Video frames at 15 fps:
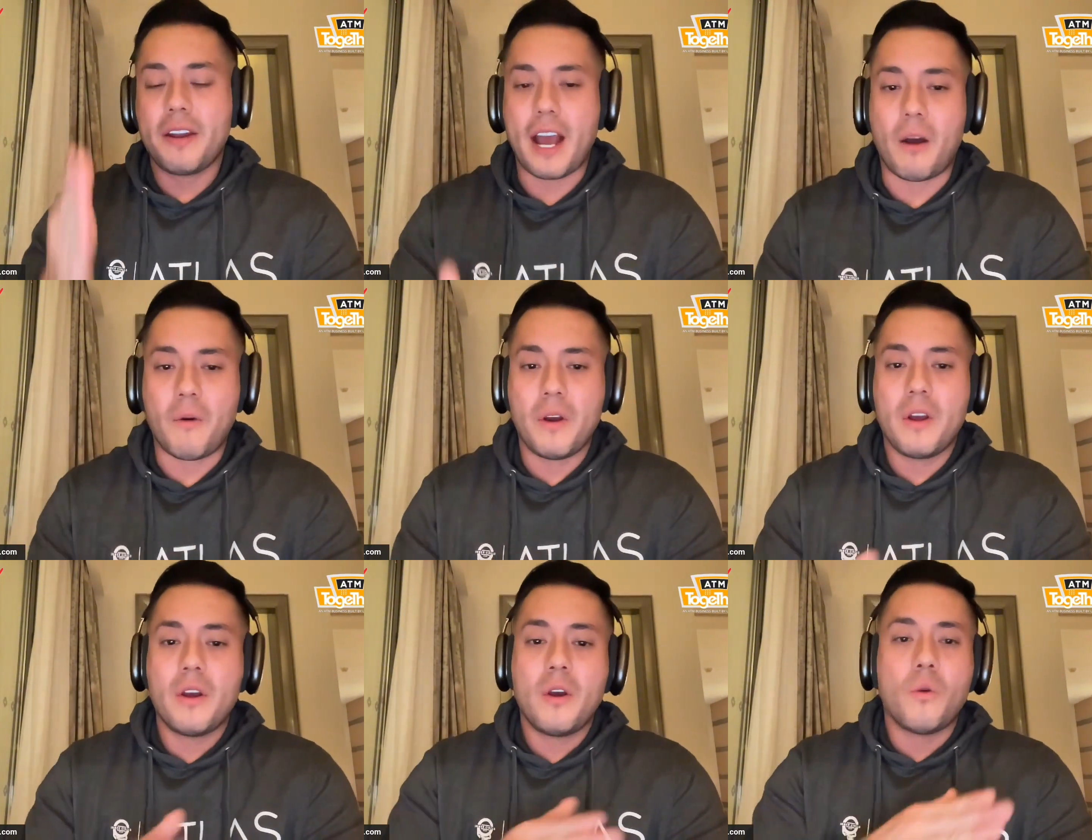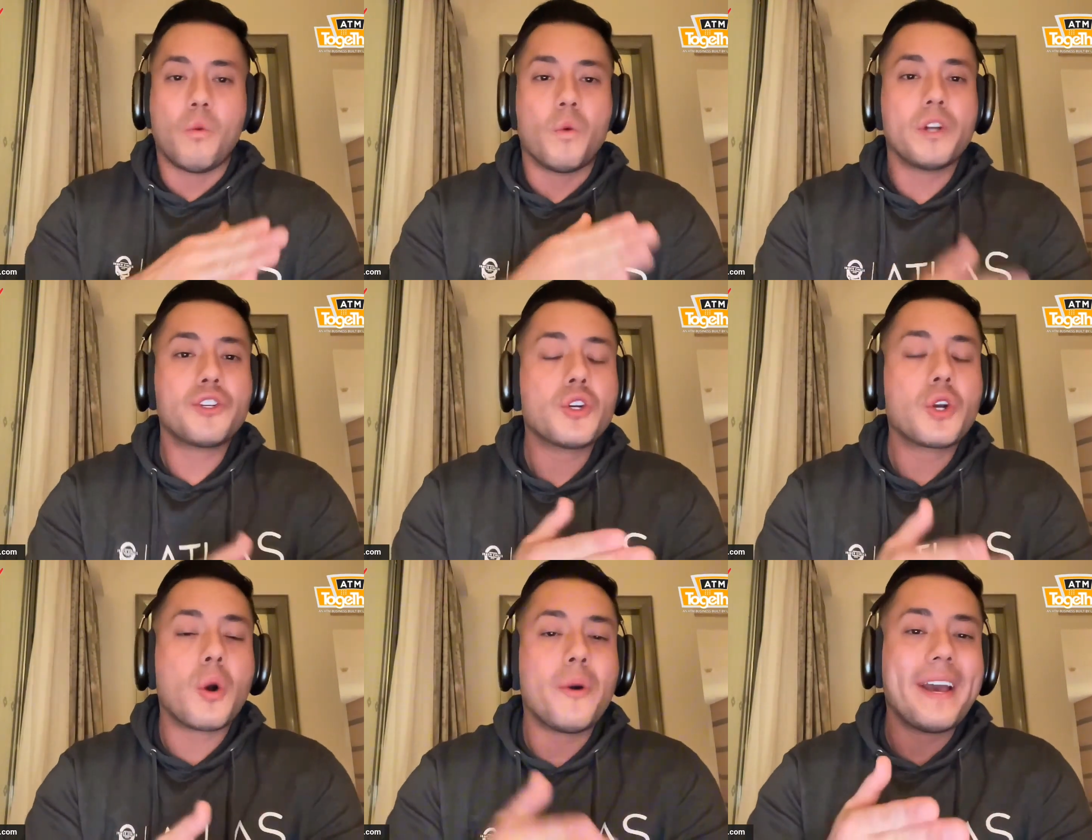Now,
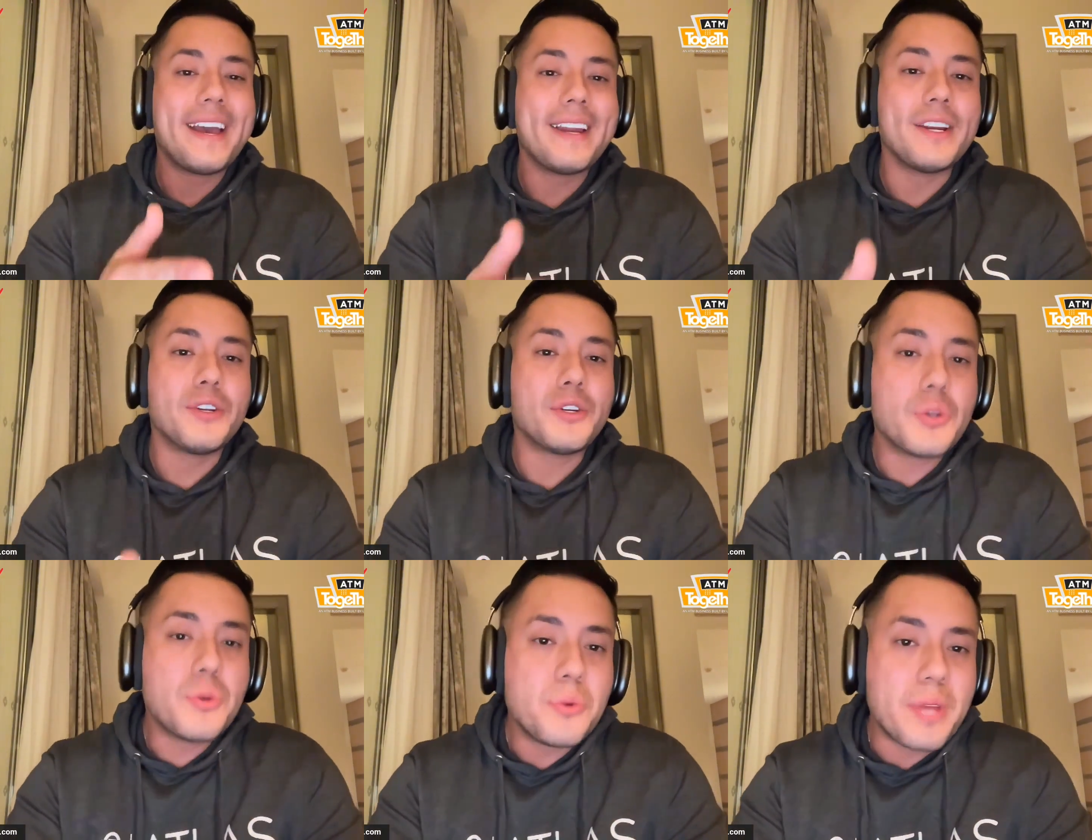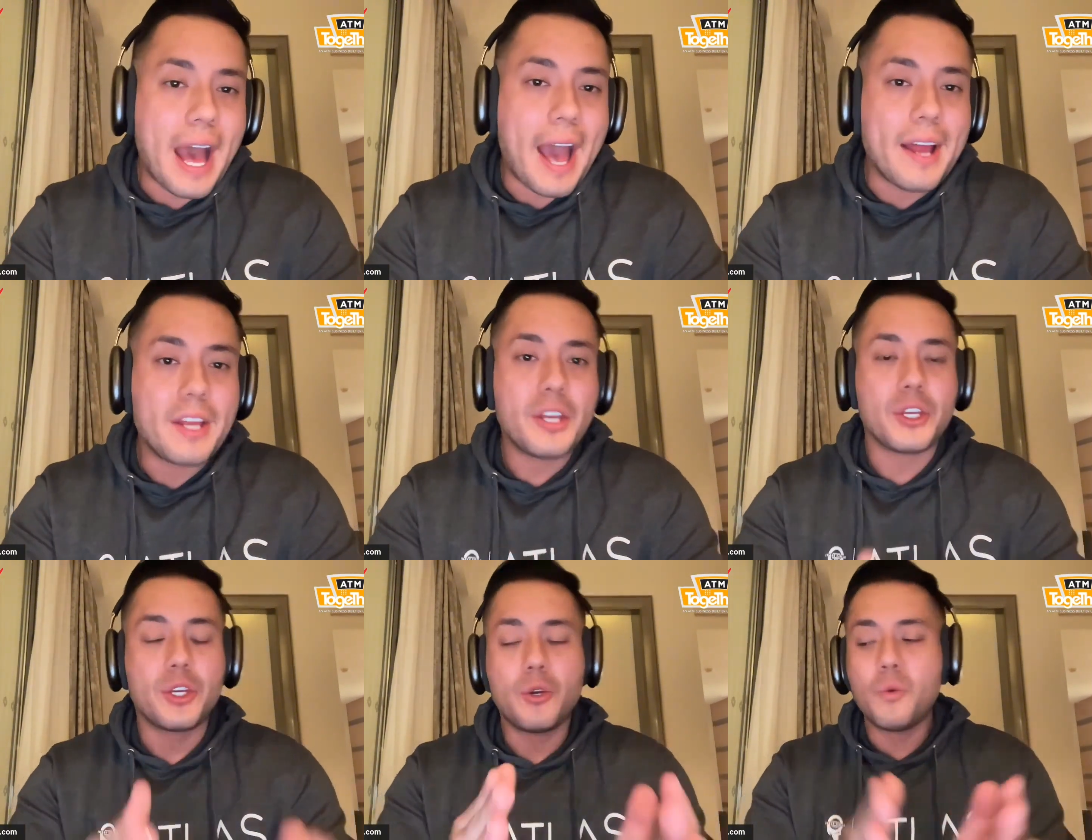once you go ahead and do that,
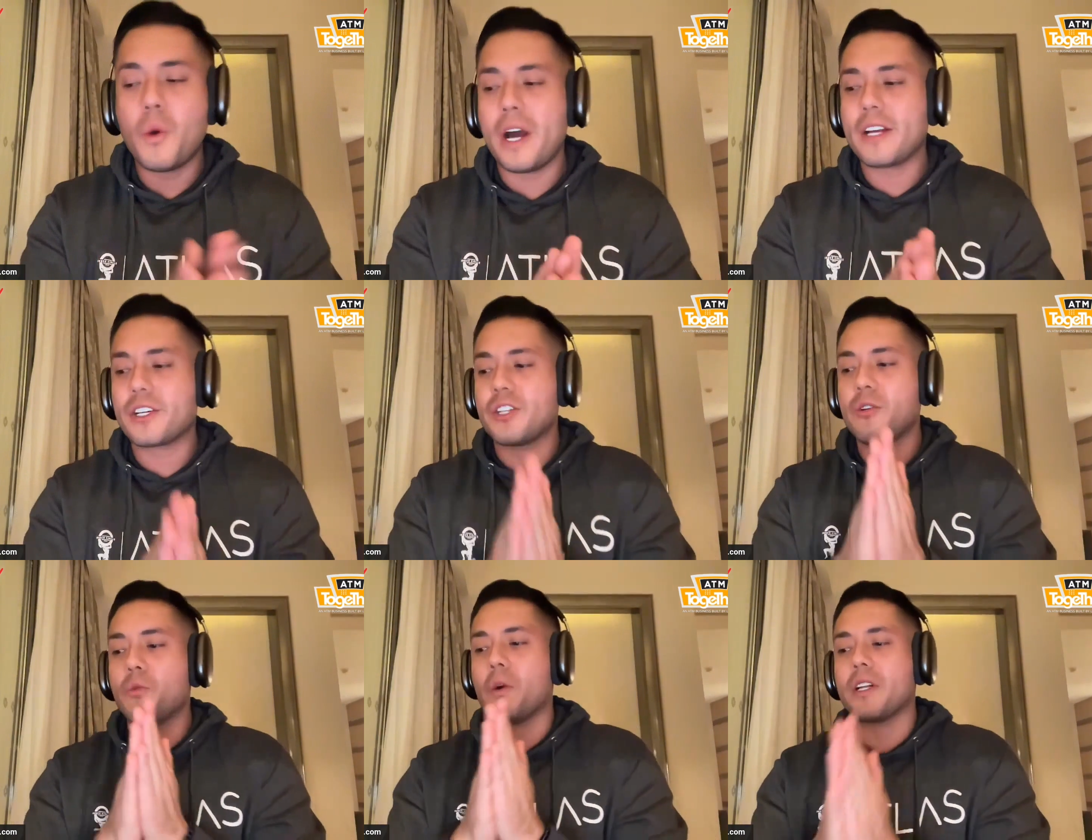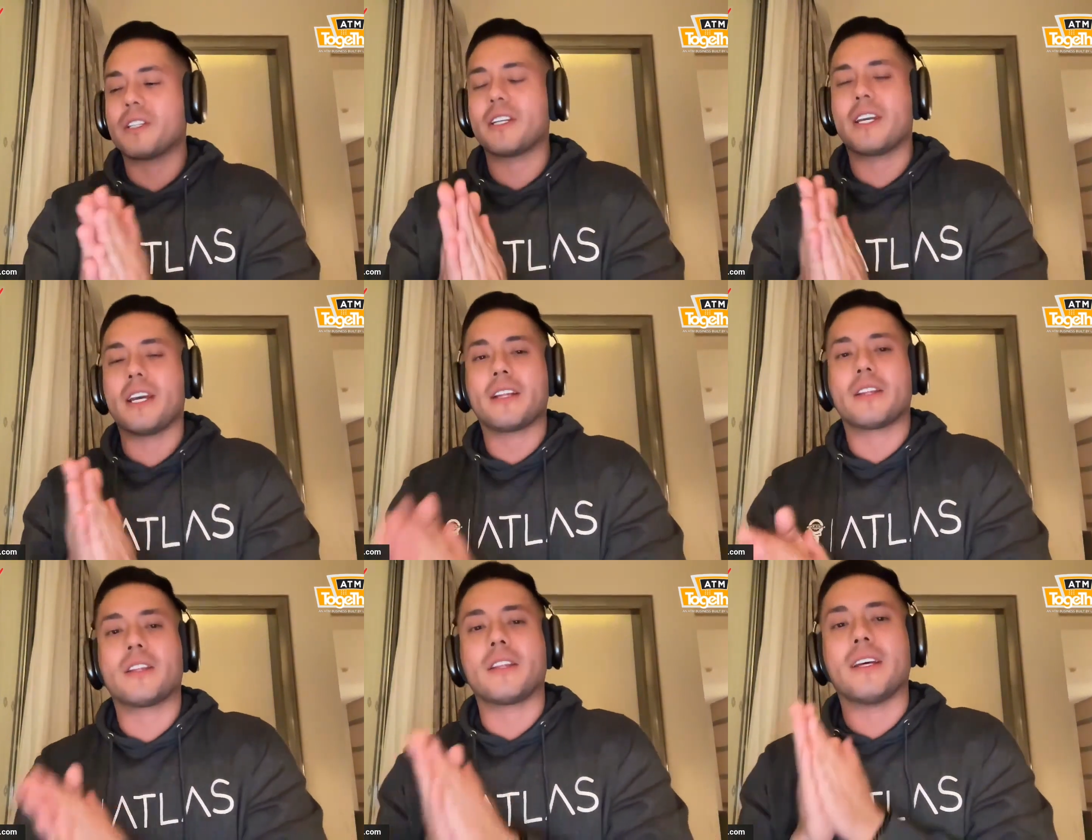you actually want to
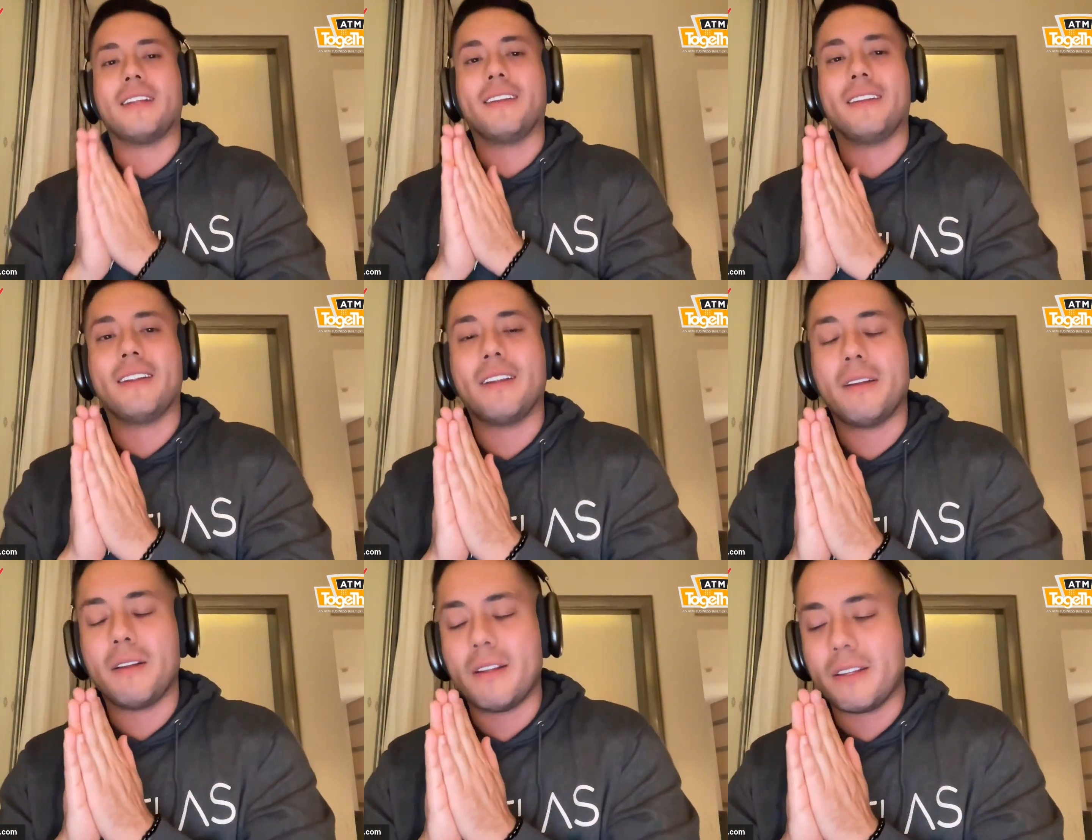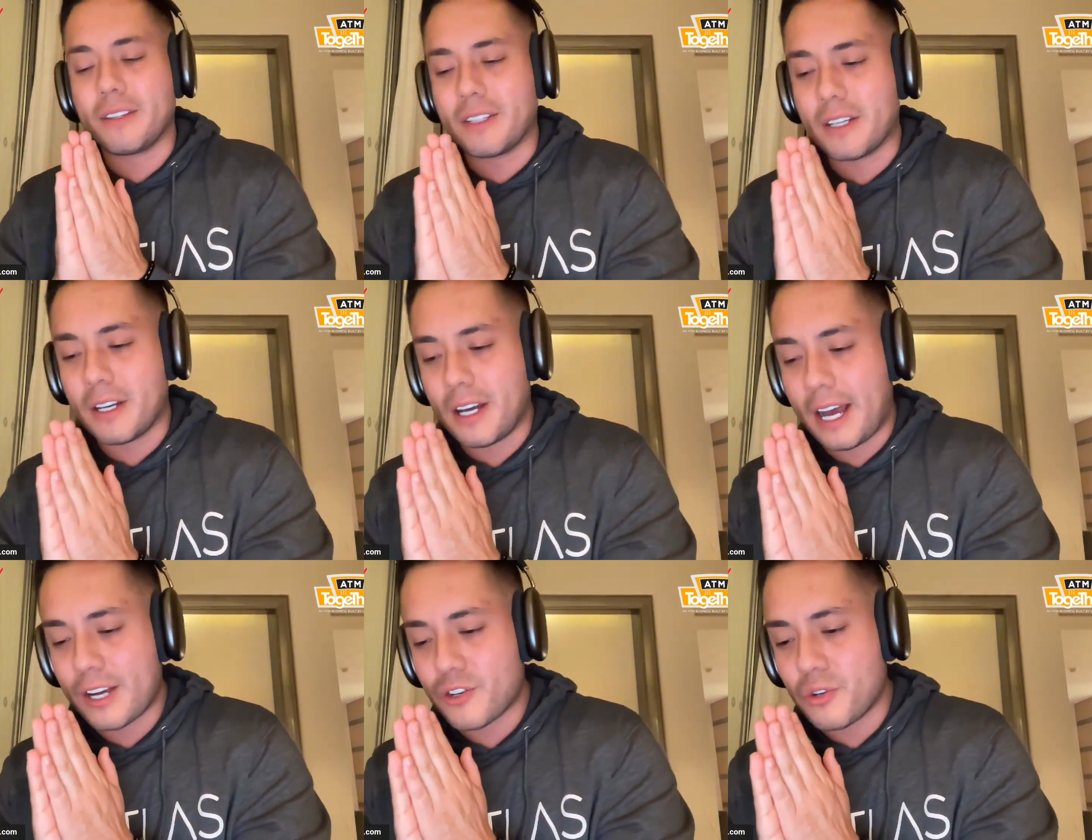get the
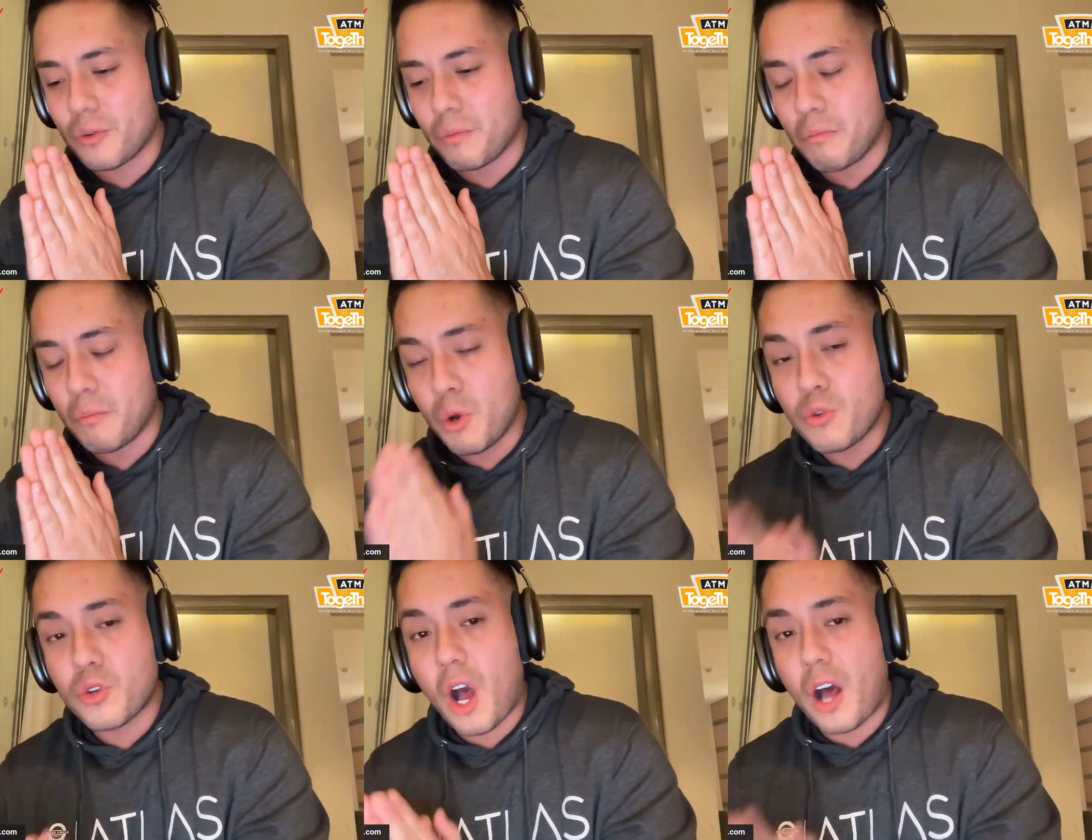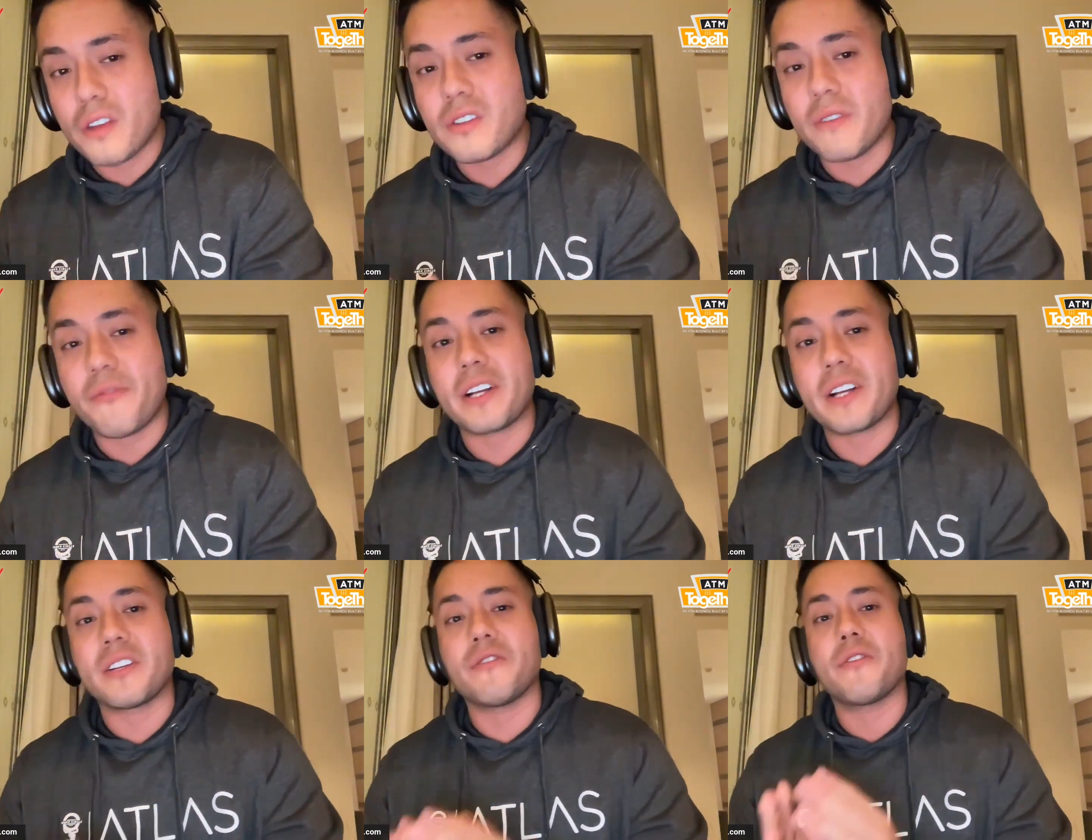the actual most cost
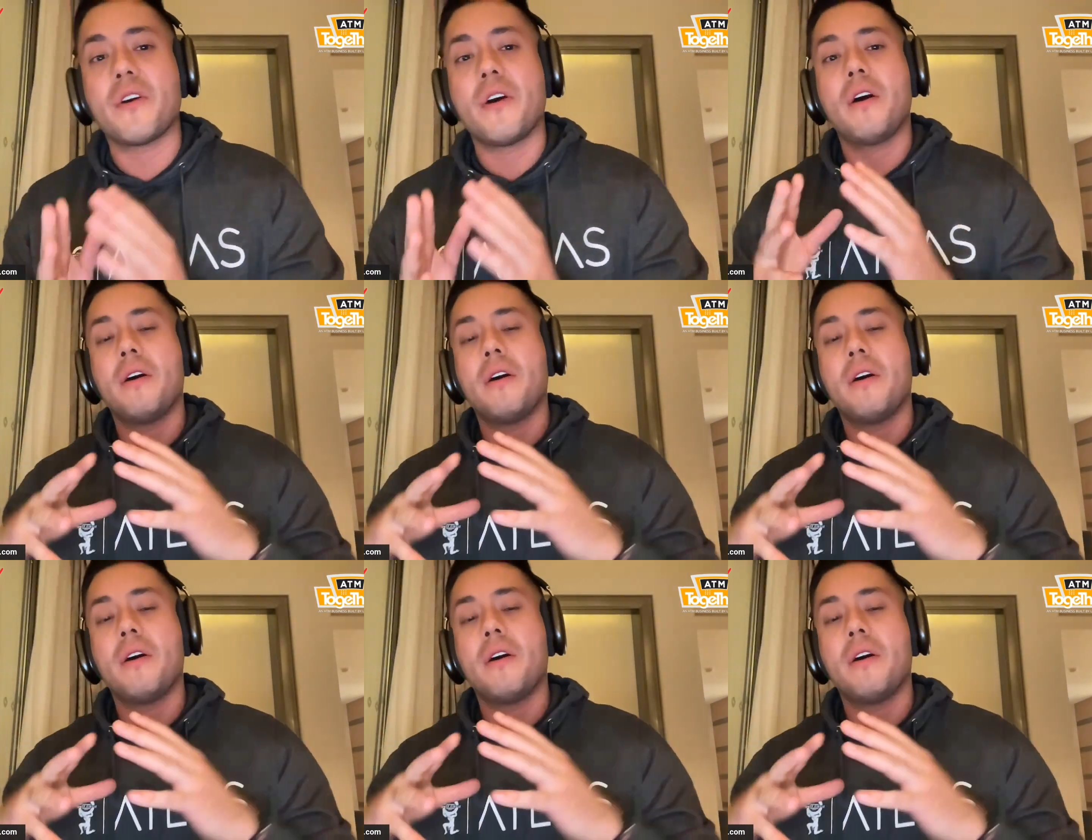effective